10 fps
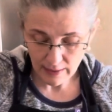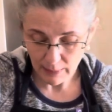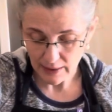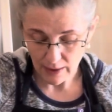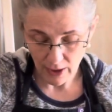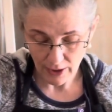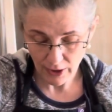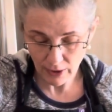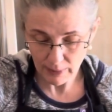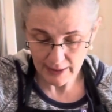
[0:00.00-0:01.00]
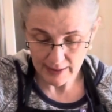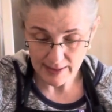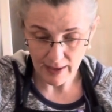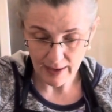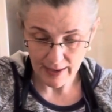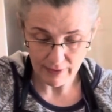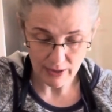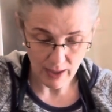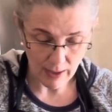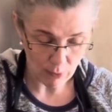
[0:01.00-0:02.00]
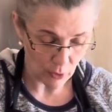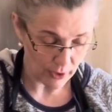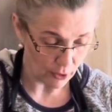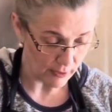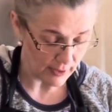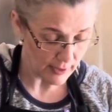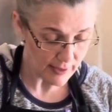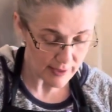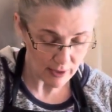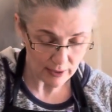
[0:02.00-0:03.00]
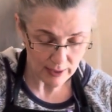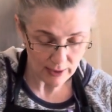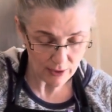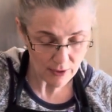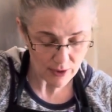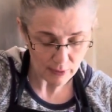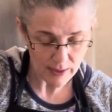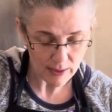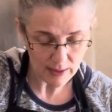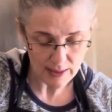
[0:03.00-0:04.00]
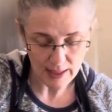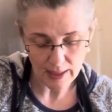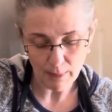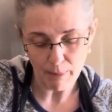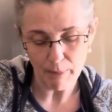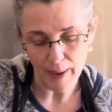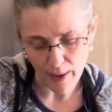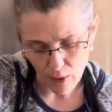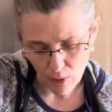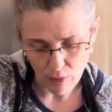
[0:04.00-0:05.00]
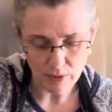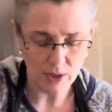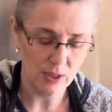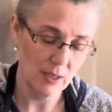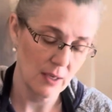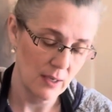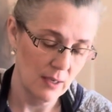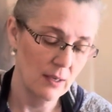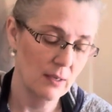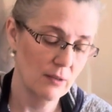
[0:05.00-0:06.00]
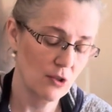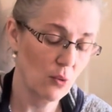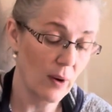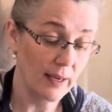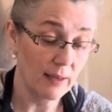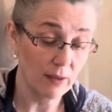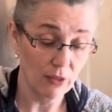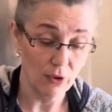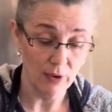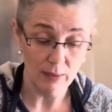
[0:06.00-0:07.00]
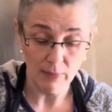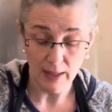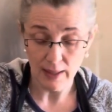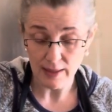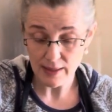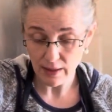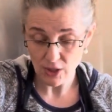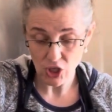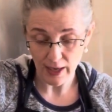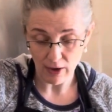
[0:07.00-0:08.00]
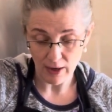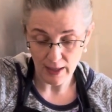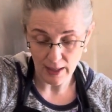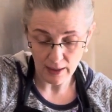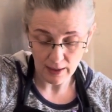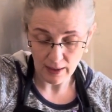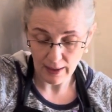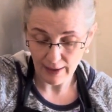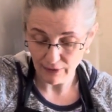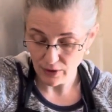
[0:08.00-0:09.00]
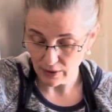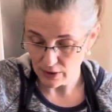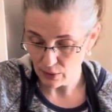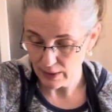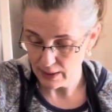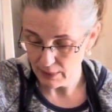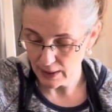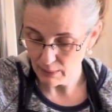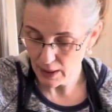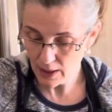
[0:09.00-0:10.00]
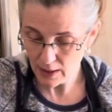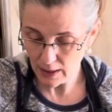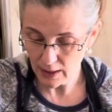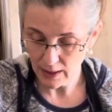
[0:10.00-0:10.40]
bit longer because I have a lot more ingredients on here. So it's going to take about 20 to 30 minutes. I'll check on it after the 20-minute mark.